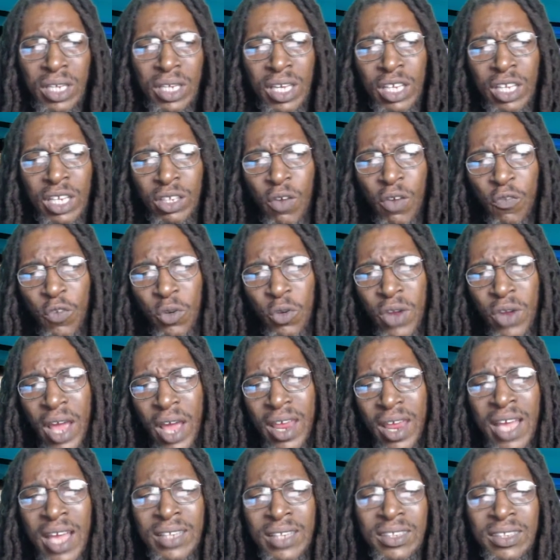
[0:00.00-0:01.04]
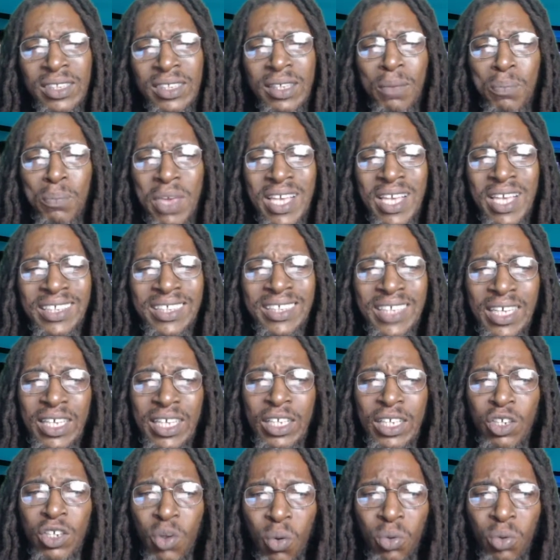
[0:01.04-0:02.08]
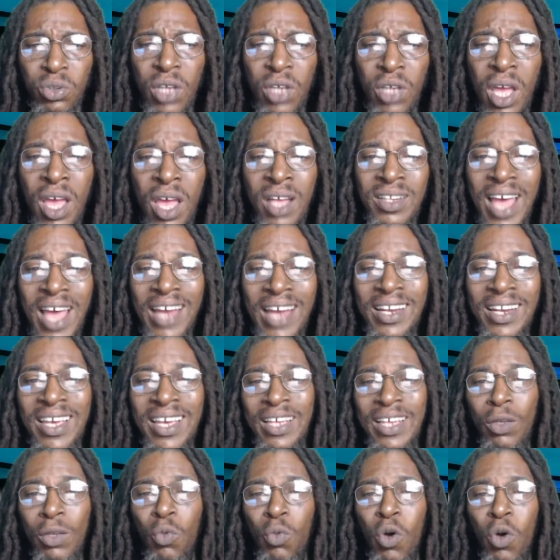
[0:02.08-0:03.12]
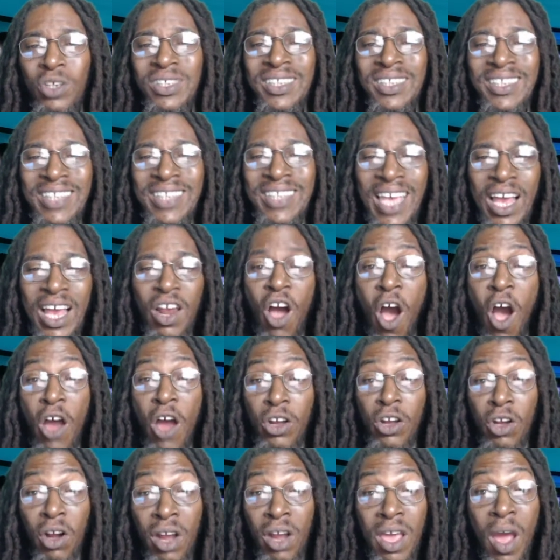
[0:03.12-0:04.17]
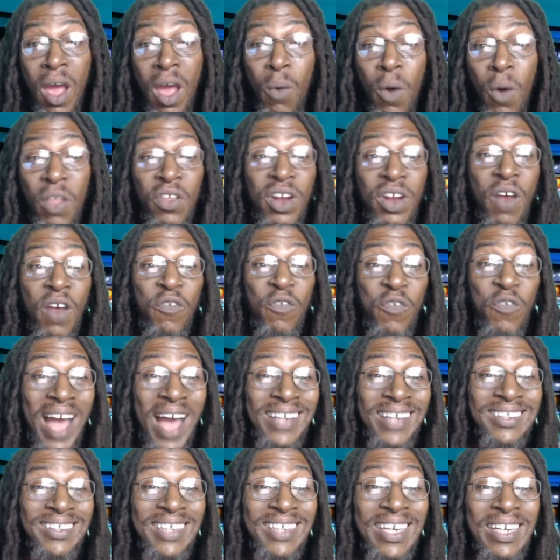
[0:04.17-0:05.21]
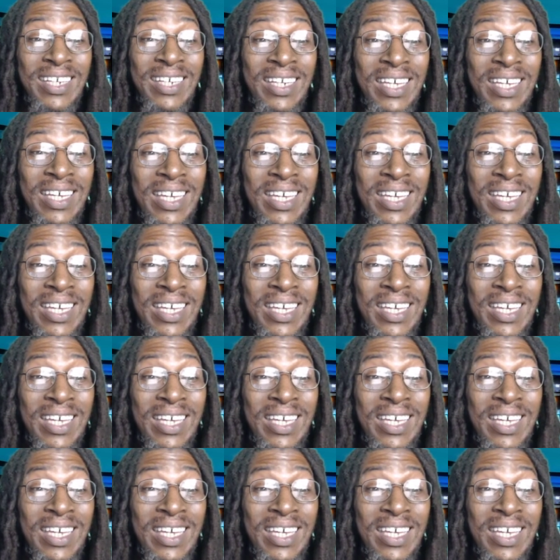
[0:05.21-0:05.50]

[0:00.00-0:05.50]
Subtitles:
interview that NBC News that it was still unclear whether the vaccinated